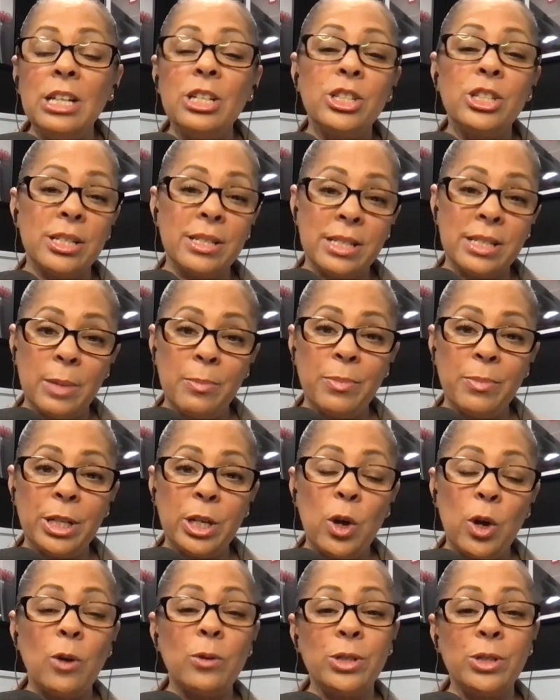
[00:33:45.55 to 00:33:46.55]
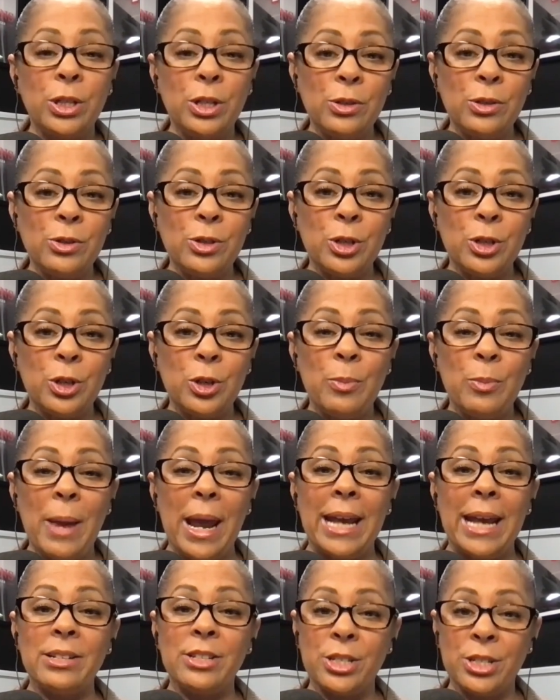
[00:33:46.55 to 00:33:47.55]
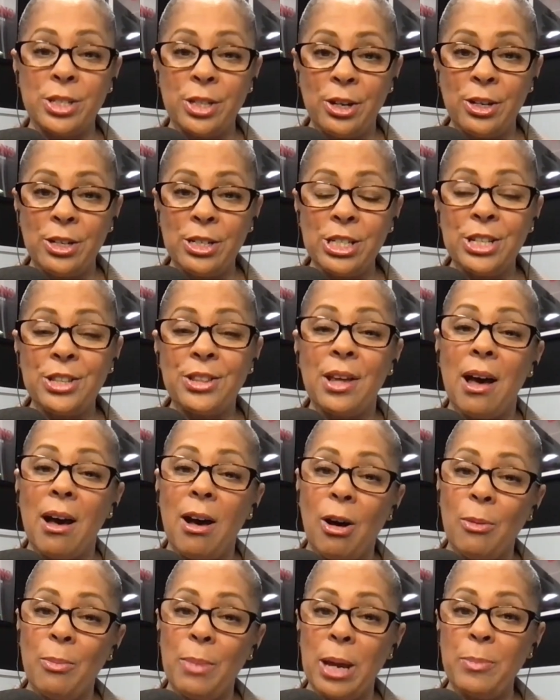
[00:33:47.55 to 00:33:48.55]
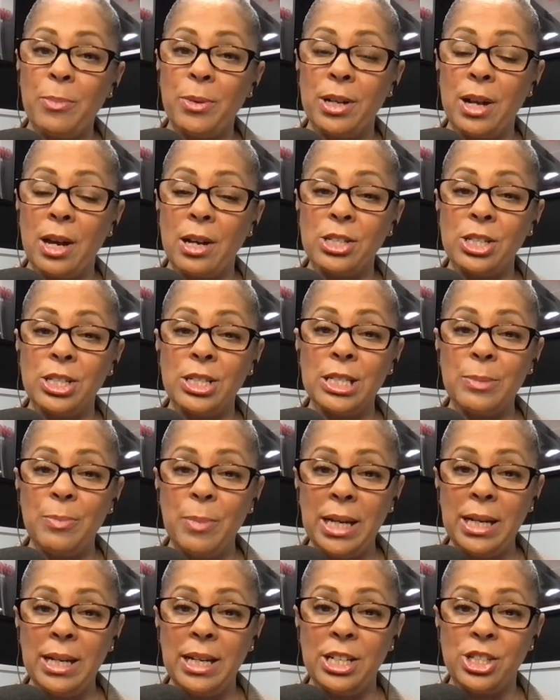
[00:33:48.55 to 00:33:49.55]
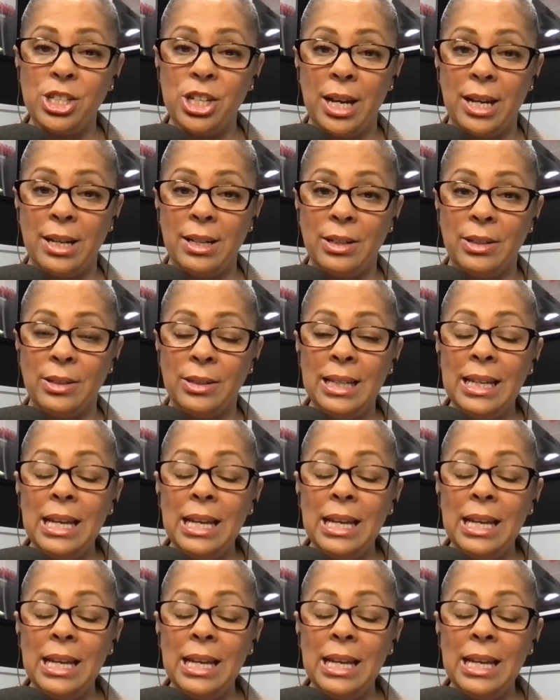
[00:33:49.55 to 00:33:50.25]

just simply go to YouTube and search the Hull Bay Productions media channel.